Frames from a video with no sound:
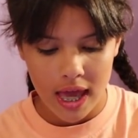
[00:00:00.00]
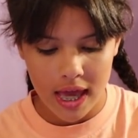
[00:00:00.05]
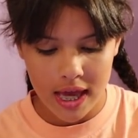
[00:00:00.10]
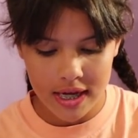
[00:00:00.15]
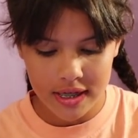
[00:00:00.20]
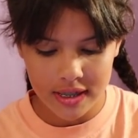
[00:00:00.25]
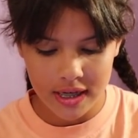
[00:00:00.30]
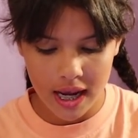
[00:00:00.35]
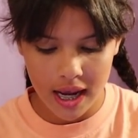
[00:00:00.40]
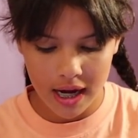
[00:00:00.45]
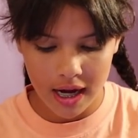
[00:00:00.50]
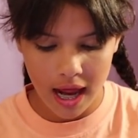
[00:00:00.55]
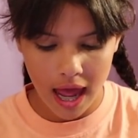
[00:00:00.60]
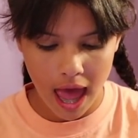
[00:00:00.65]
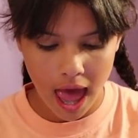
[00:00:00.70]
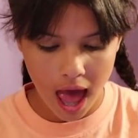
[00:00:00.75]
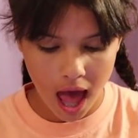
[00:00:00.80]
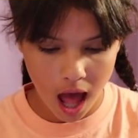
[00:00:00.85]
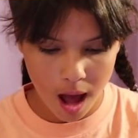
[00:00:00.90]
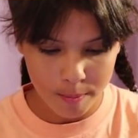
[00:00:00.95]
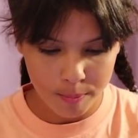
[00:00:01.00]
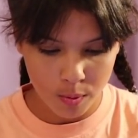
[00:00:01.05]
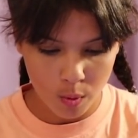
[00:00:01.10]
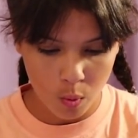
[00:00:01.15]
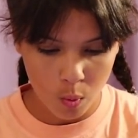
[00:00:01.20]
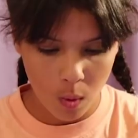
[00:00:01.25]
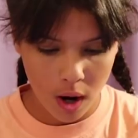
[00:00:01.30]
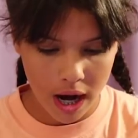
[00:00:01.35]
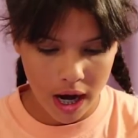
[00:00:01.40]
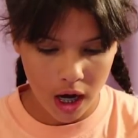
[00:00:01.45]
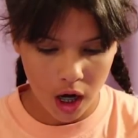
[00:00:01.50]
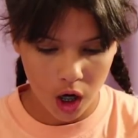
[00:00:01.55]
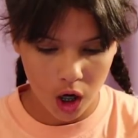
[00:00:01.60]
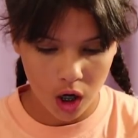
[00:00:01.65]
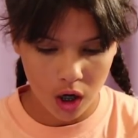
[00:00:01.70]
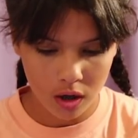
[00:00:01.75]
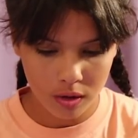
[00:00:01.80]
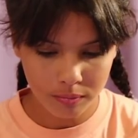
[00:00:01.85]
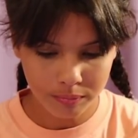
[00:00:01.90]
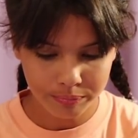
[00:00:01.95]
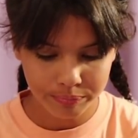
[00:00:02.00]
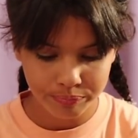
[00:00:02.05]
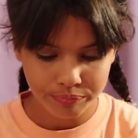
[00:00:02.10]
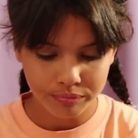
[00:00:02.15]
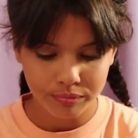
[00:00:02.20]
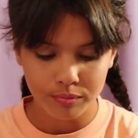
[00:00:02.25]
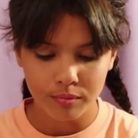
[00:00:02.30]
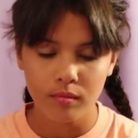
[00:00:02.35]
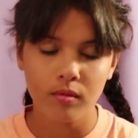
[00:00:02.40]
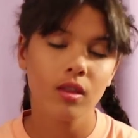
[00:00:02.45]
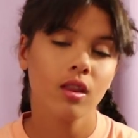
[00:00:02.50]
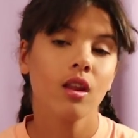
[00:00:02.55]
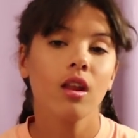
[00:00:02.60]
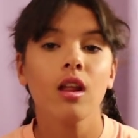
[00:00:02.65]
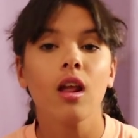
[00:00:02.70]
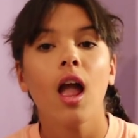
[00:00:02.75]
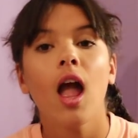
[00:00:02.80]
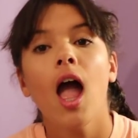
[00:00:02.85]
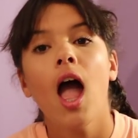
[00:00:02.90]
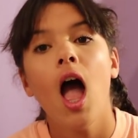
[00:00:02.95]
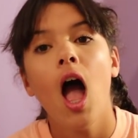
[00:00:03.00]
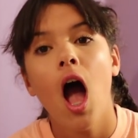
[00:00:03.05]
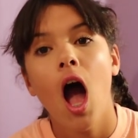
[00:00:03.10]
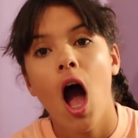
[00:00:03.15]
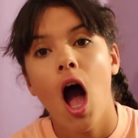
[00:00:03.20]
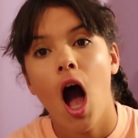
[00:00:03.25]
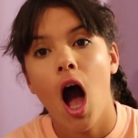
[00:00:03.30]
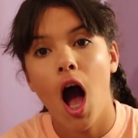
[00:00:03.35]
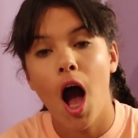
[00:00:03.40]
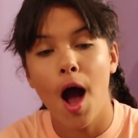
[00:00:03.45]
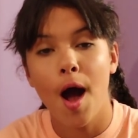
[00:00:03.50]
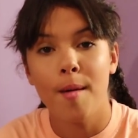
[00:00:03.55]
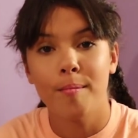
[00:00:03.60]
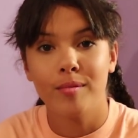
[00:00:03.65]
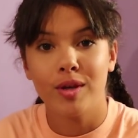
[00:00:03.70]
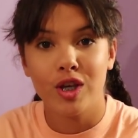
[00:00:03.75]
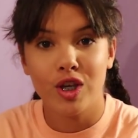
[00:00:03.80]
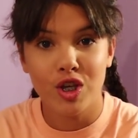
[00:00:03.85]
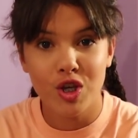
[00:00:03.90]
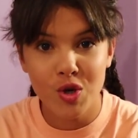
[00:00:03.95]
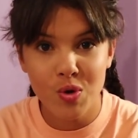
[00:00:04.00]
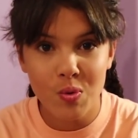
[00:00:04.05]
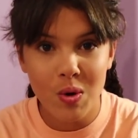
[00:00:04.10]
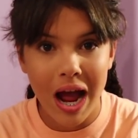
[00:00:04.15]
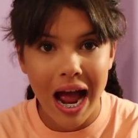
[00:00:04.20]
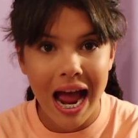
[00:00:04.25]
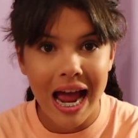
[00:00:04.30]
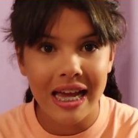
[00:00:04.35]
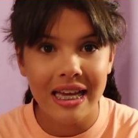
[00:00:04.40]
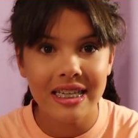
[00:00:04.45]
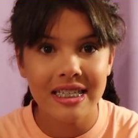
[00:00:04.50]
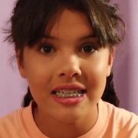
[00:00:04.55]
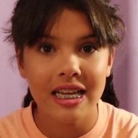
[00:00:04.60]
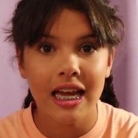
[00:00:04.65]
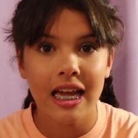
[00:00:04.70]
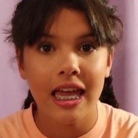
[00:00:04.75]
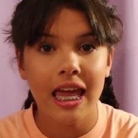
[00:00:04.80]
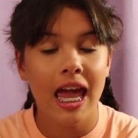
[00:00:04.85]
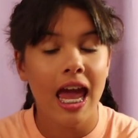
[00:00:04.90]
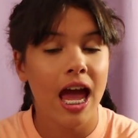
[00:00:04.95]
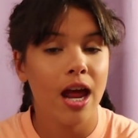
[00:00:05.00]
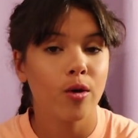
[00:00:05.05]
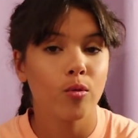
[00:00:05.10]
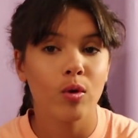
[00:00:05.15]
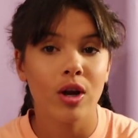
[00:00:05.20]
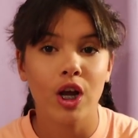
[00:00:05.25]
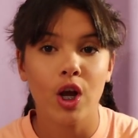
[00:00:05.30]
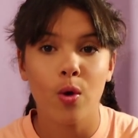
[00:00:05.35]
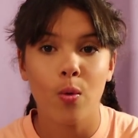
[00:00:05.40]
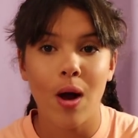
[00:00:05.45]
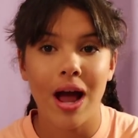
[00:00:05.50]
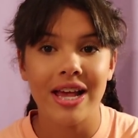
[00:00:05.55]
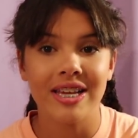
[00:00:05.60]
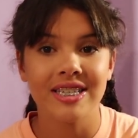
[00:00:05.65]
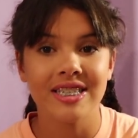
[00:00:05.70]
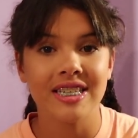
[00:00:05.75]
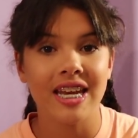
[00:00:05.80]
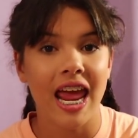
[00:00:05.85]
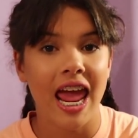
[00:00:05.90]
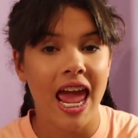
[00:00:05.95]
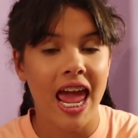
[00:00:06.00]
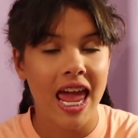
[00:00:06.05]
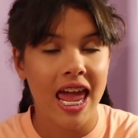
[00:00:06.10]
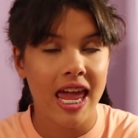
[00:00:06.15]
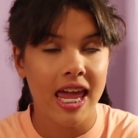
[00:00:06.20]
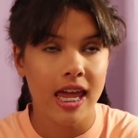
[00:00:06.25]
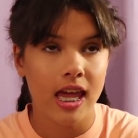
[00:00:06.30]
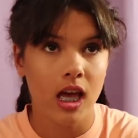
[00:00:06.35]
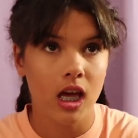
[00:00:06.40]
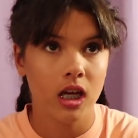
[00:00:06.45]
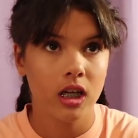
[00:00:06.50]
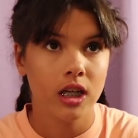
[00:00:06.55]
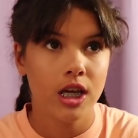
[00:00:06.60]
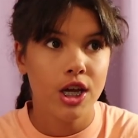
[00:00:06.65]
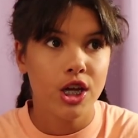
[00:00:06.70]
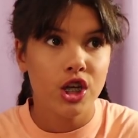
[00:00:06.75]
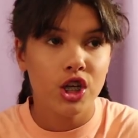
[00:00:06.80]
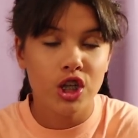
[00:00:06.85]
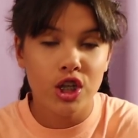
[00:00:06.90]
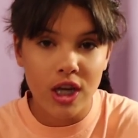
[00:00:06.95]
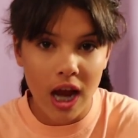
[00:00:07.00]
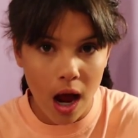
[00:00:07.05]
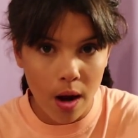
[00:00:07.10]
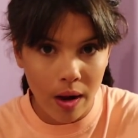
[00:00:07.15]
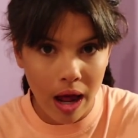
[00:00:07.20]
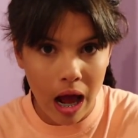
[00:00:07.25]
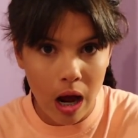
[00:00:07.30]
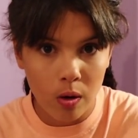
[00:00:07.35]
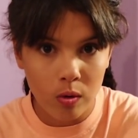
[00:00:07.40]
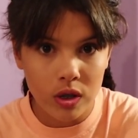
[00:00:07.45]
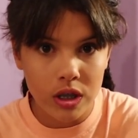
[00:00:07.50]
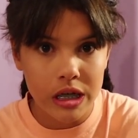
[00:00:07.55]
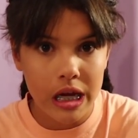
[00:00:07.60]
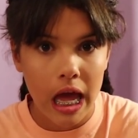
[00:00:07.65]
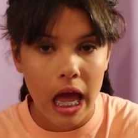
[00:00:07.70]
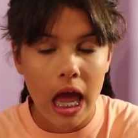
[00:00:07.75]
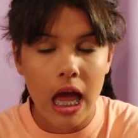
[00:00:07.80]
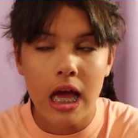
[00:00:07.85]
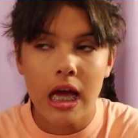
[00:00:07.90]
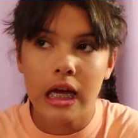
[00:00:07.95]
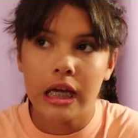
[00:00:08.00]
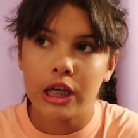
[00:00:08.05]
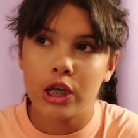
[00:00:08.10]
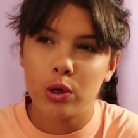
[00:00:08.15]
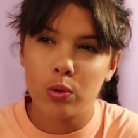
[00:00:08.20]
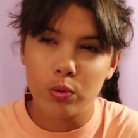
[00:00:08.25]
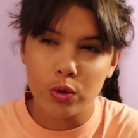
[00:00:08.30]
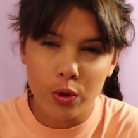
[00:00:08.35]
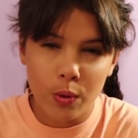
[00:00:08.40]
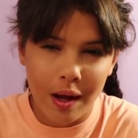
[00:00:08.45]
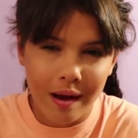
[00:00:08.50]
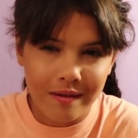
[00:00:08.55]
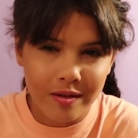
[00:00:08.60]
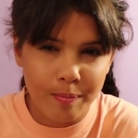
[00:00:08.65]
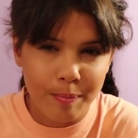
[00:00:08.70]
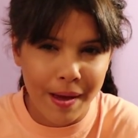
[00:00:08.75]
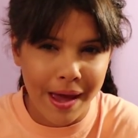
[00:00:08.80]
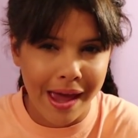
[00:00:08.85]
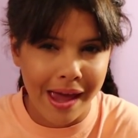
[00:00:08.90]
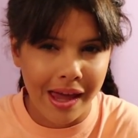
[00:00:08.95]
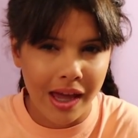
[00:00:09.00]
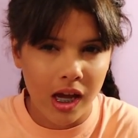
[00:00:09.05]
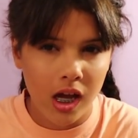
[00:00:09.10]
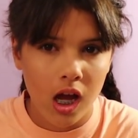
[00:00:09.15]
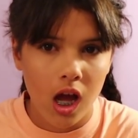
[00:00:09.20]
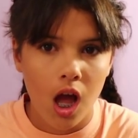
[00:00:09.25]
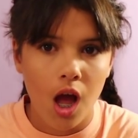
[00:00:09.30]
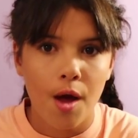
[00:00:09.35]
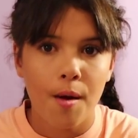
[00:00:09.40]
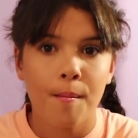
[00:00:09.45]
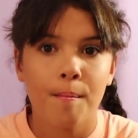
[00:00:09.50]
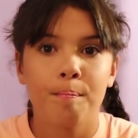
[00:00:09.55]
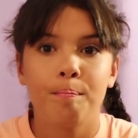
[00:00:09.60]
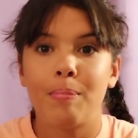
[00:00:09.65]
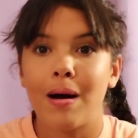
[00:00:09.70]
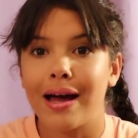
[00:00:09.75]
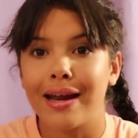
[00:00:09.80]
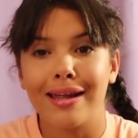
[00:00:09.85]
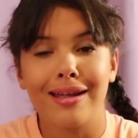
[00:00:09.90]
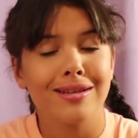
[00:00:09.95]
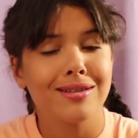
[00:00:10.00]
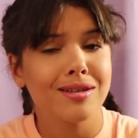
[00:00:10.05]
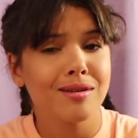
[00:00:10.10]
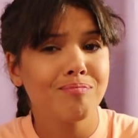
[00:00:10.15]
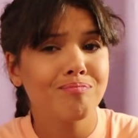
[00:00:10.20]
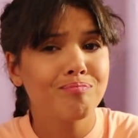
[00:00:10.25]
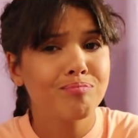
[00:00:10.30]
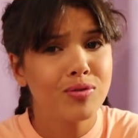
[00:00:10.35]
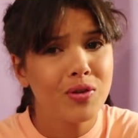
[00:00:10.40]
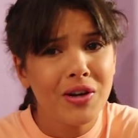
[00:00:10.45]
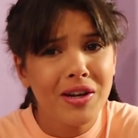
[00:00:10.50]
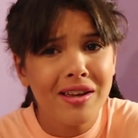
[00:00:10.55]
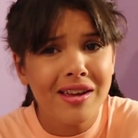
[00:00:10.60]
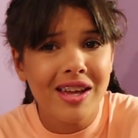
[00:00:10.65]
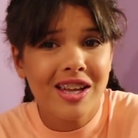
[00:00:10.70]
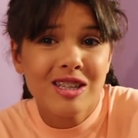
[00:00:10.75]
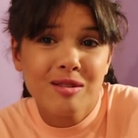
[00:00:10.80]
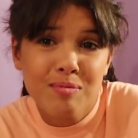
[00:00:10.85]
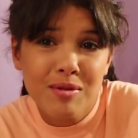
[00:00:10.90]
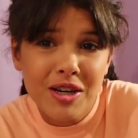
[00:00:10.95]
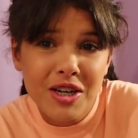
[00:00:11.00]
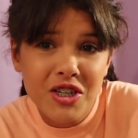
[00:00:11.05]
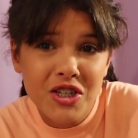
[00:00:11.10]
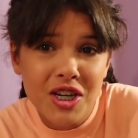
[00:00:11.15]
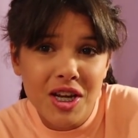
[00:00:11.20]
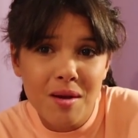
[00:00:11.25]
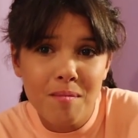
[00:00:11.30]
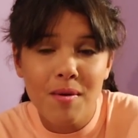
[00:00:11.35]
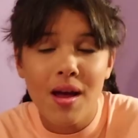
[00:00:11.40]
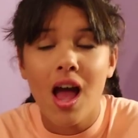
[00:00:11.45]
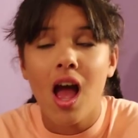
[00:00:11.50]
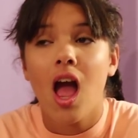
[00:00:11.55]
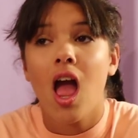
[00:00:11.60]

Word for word: is an app where um, you guys can request a shout out. You do have to pay, but it's a pretty it's pretty cheap.